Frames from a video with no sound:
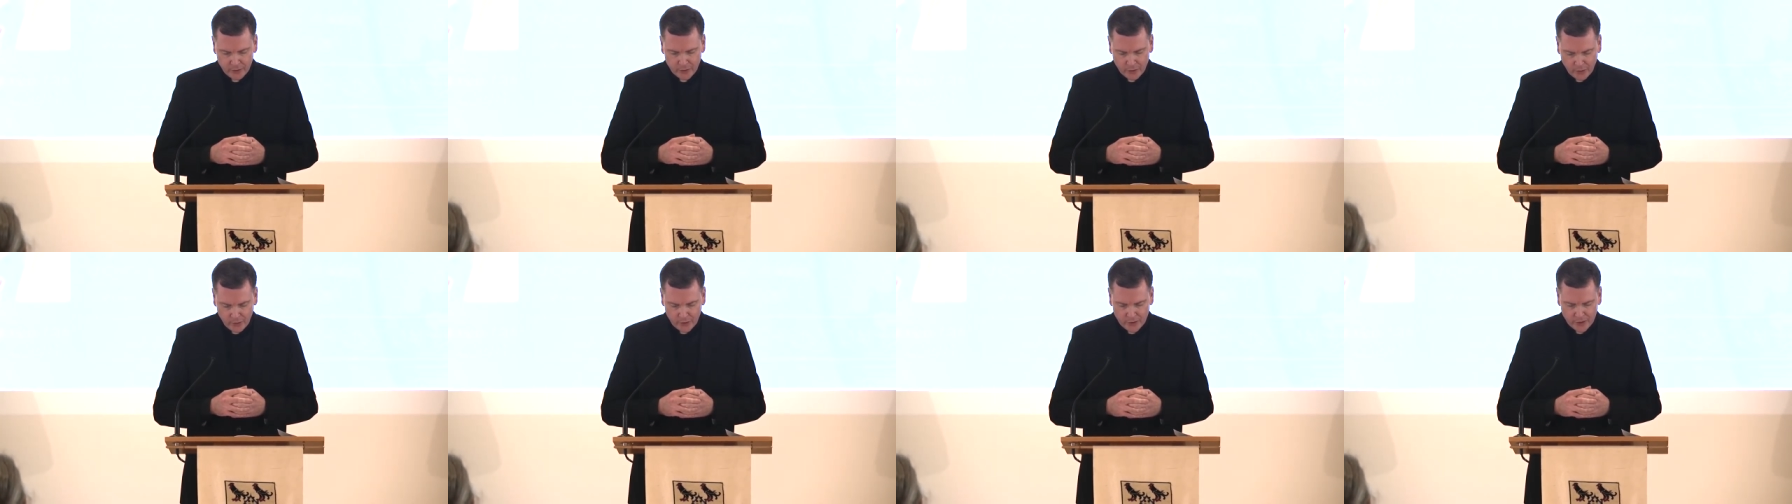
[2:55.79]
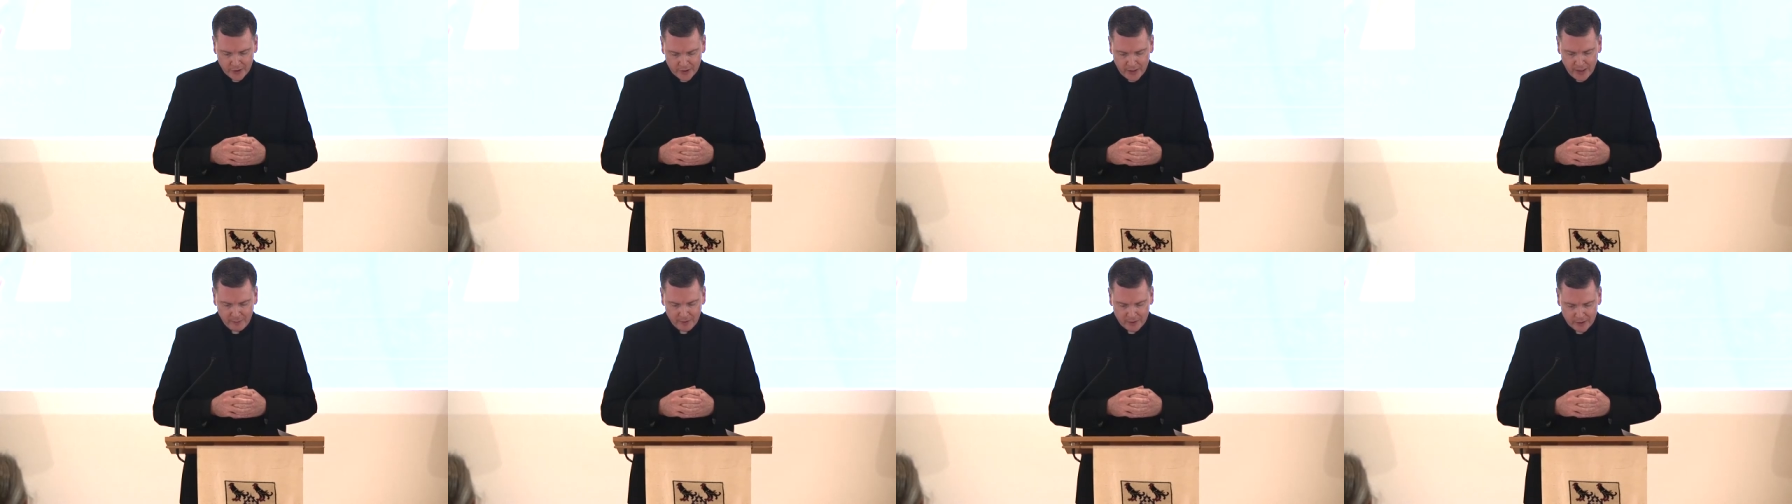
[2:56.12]

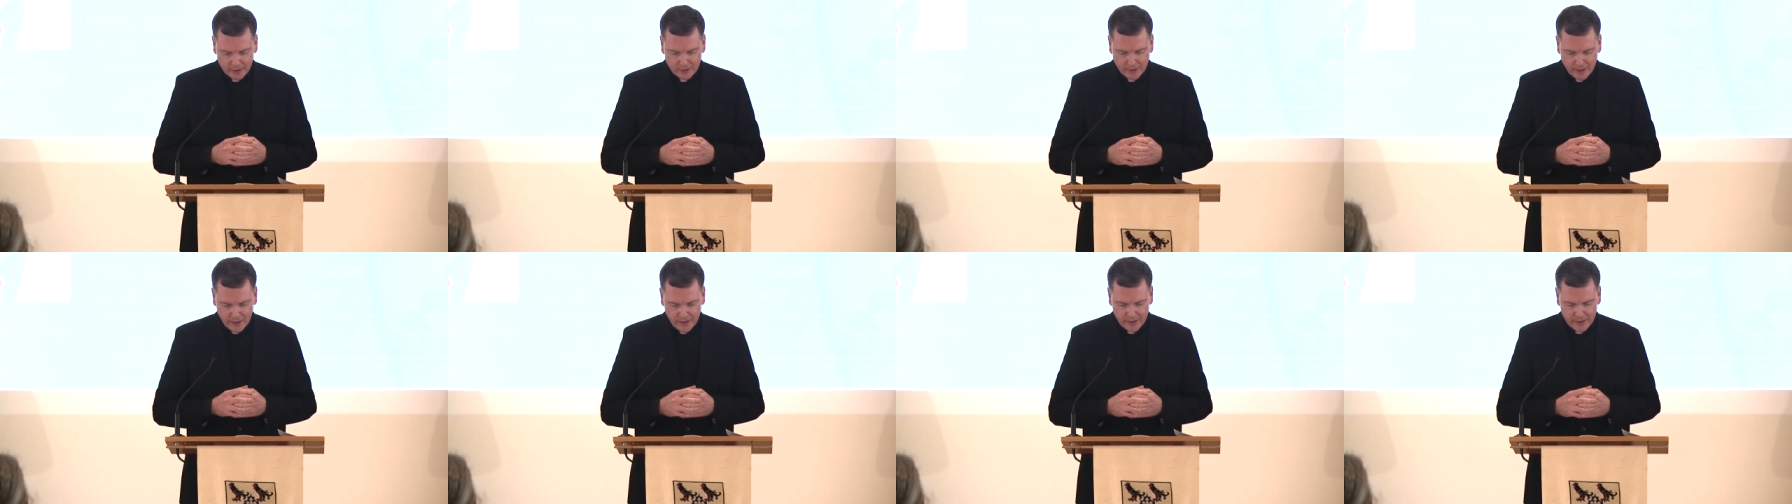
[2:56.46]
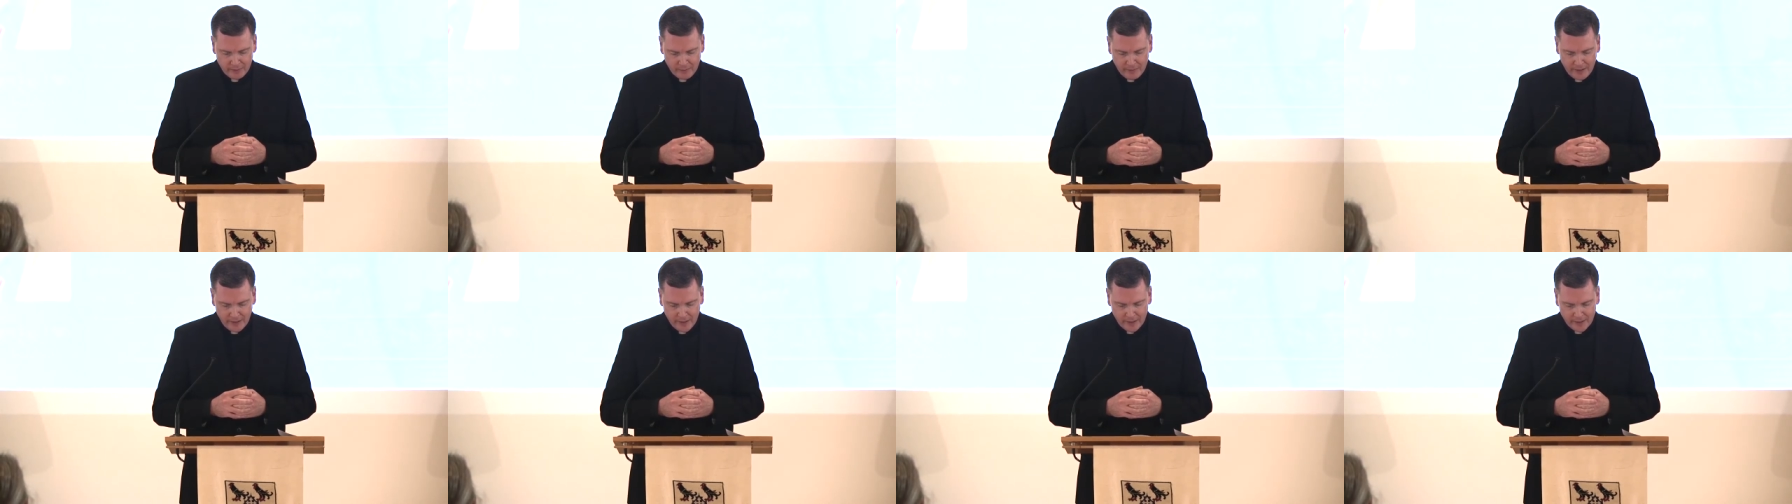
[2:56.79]
George demonstrated
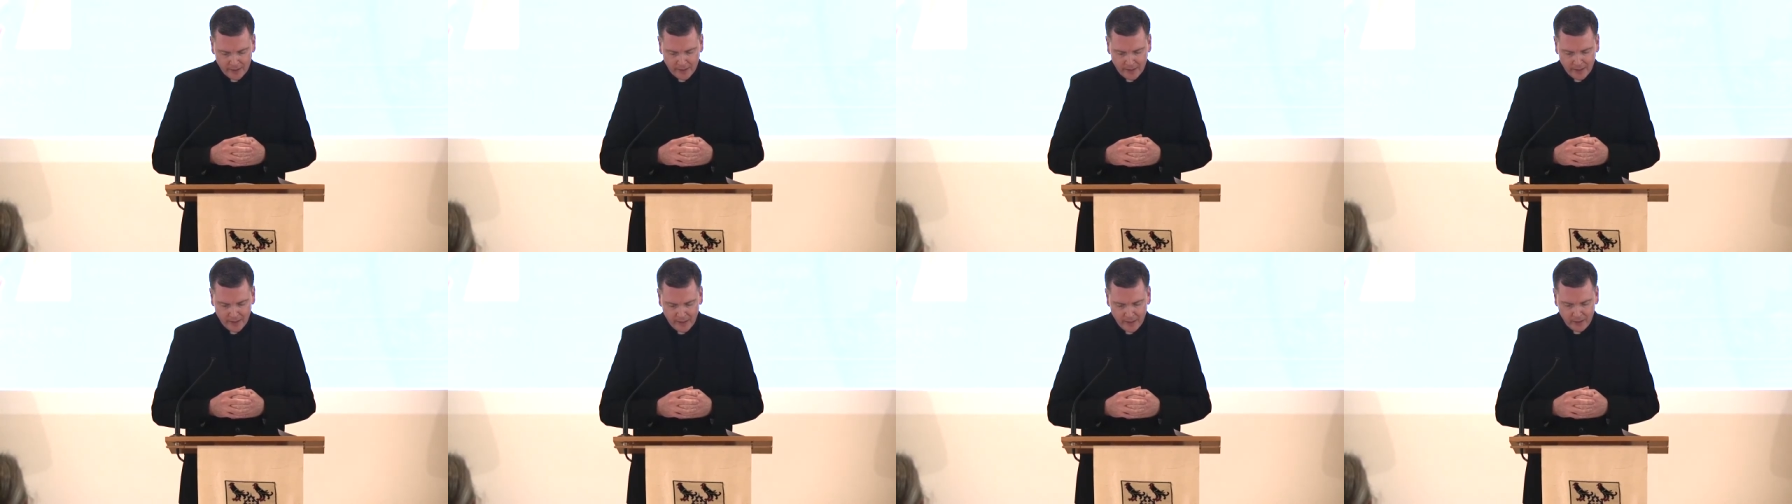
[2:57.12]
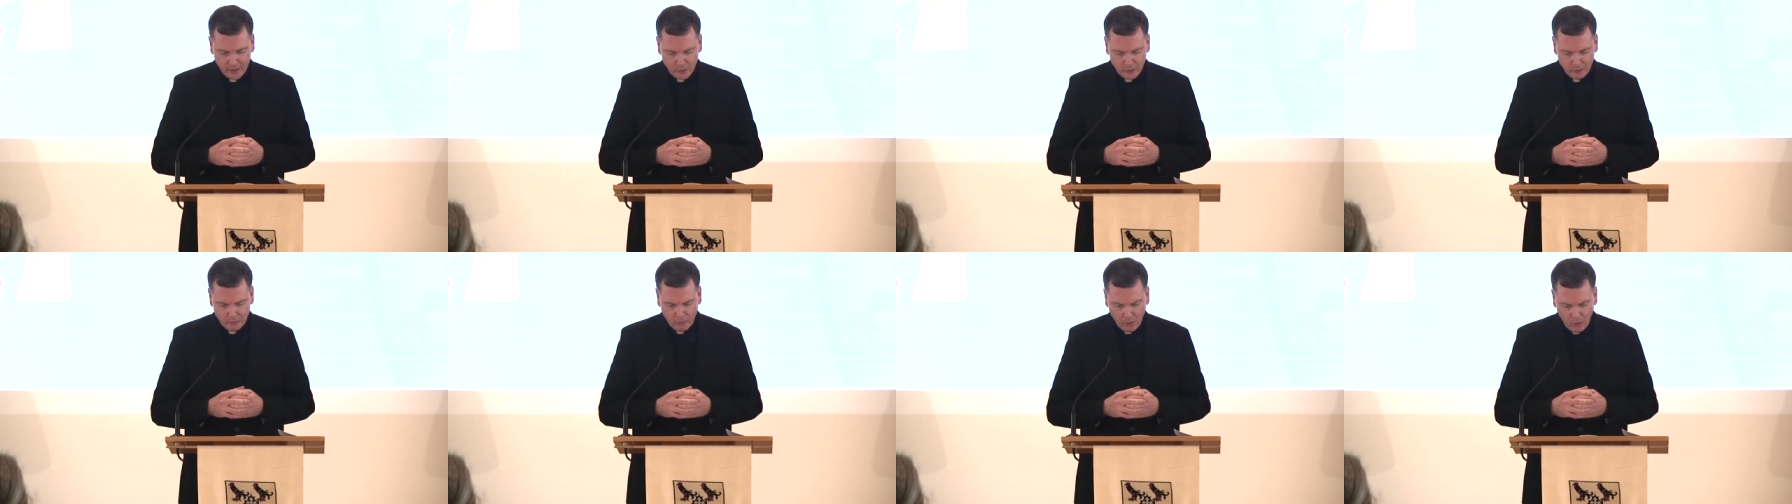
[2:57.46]
to me that he
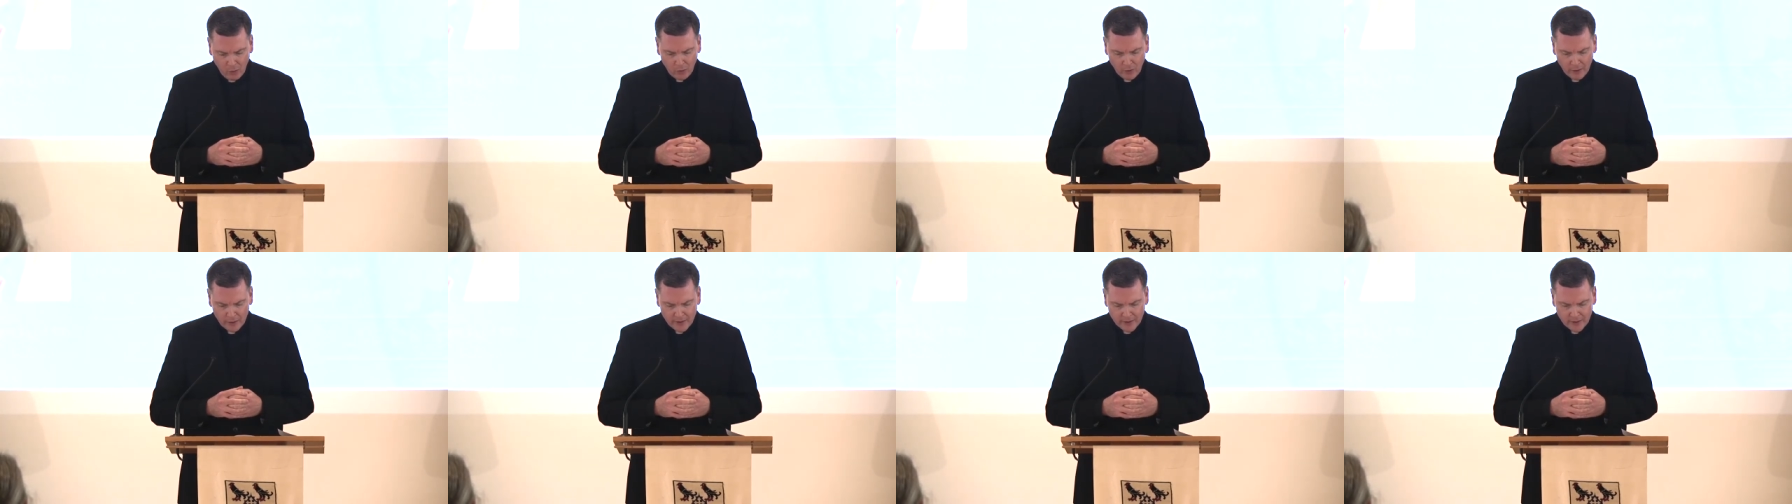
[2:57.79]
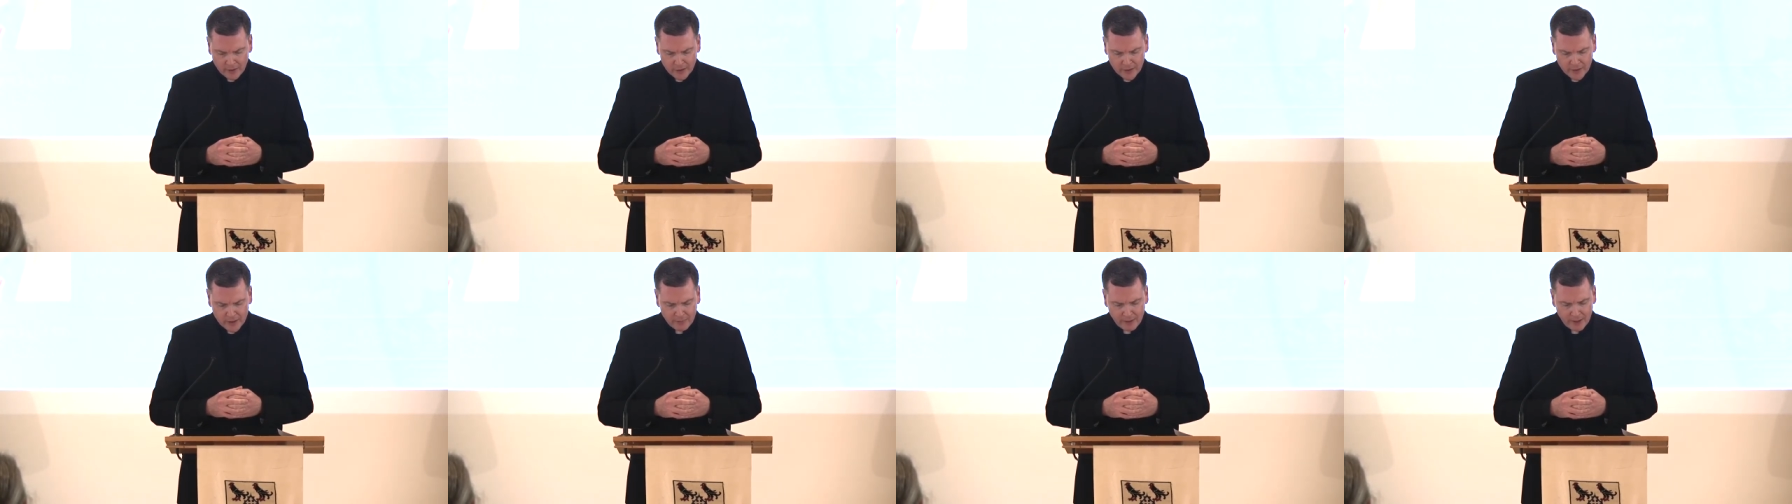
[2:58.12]
knew more
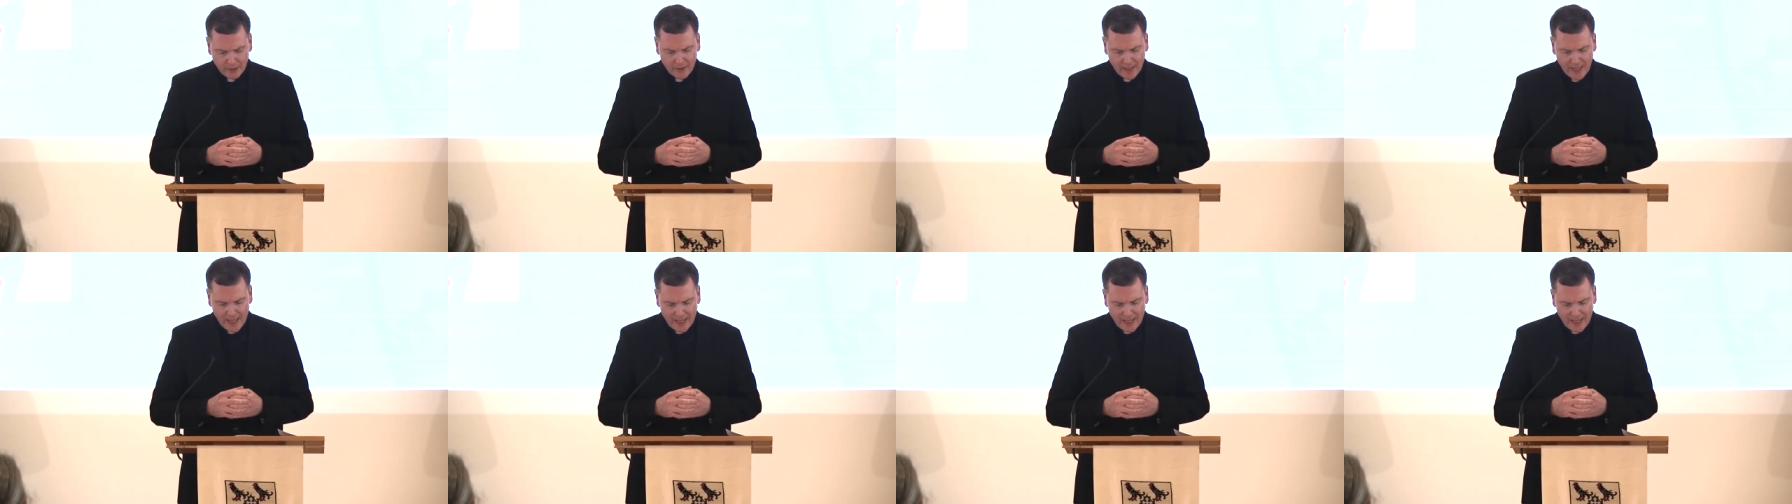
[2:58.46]
than just about